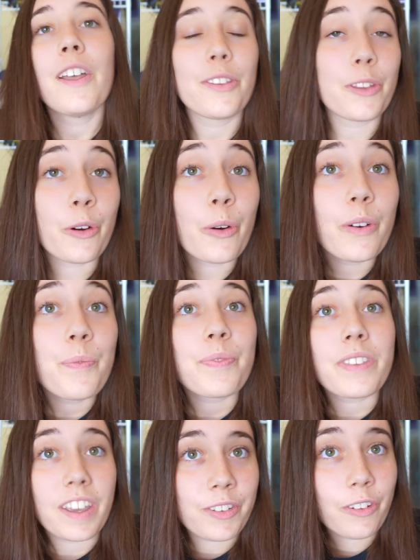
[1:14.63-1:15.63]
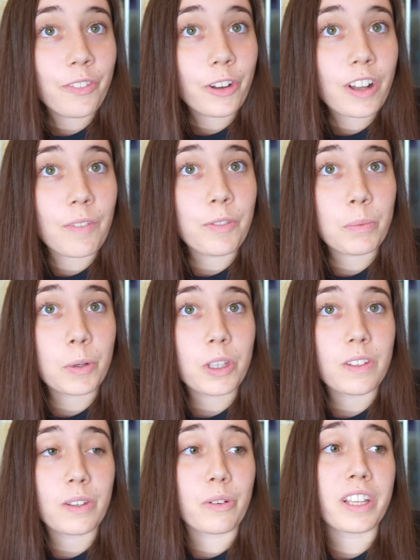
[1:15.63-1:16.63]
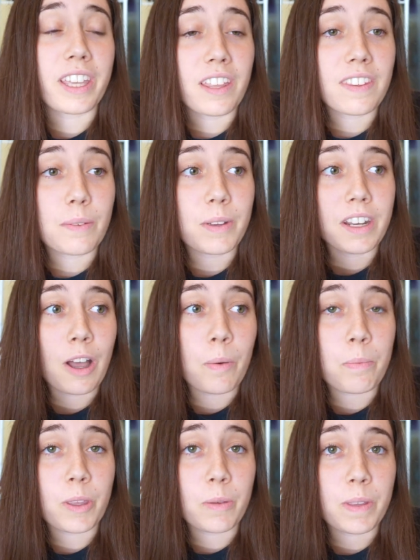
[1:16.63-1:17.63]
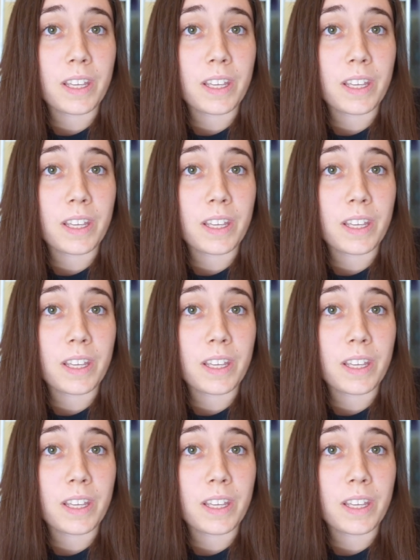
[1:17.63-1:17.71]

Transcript: So if you don't feel comfortable using one, get someone to help you,